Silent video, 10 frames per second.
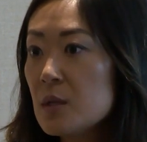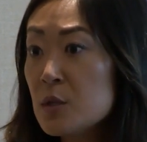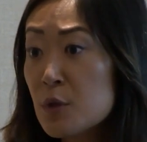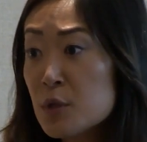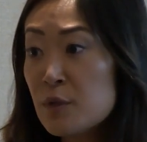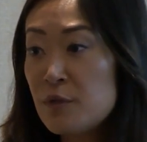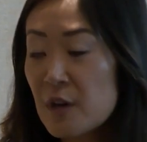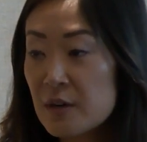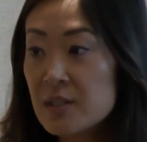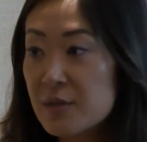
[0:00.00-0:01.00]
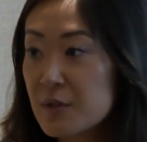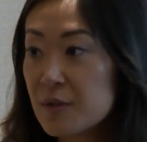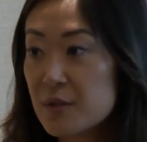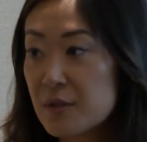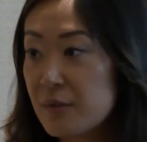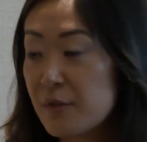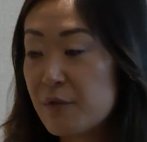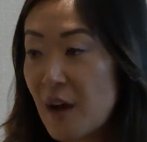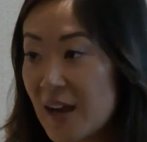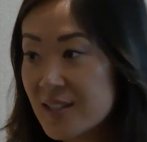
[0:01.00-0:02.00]
So those are very difficult to even
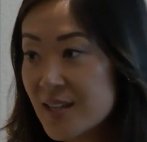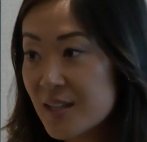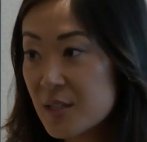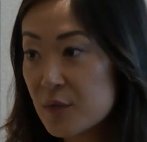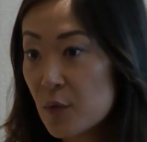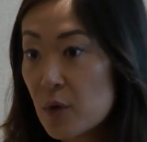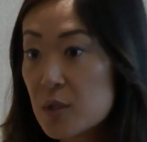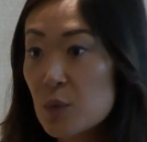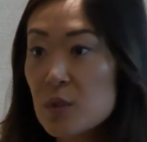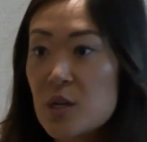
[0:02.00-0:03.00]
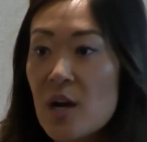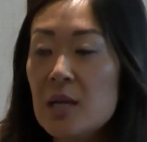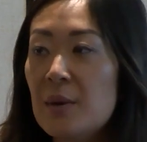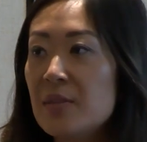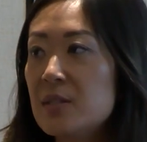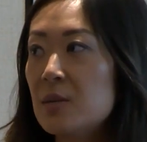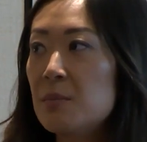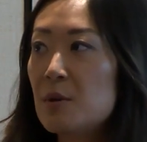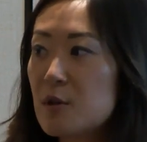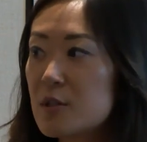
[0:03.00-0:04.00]
find tenants for. So we're talking about this
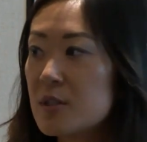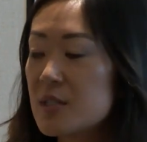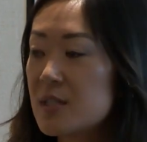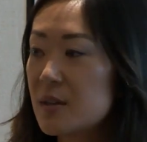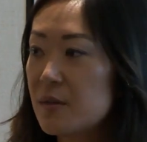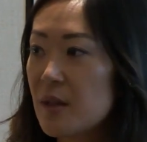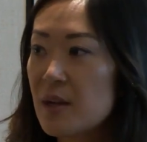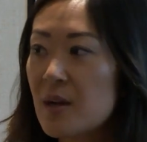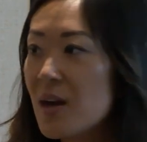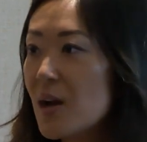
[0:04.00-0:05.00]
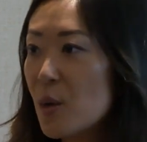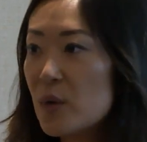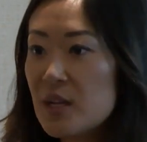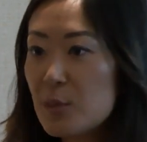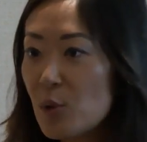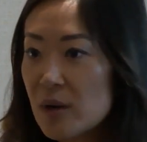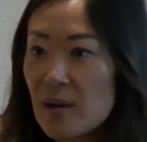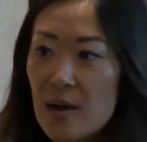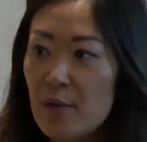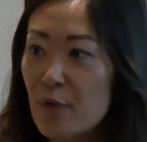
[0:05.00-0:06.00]
emergency of we need more
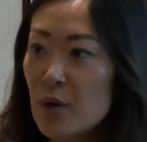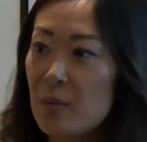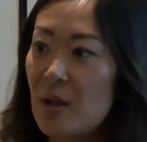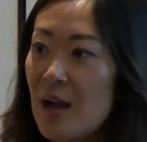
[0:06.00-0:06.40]
affordable